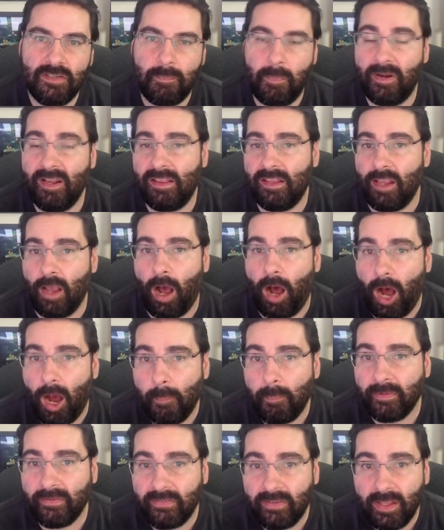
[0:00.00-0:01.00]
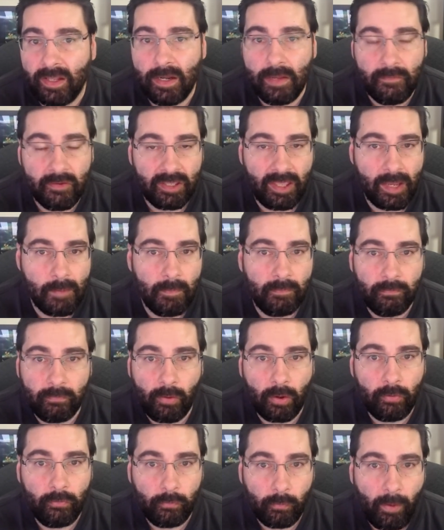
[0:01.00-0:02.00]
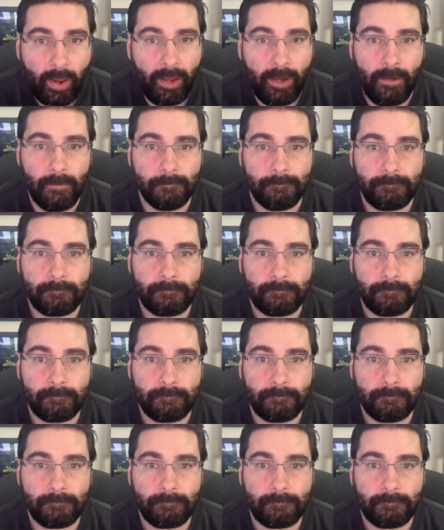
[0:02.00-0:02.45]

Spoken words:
but in the opposite of a Game of Thrones way.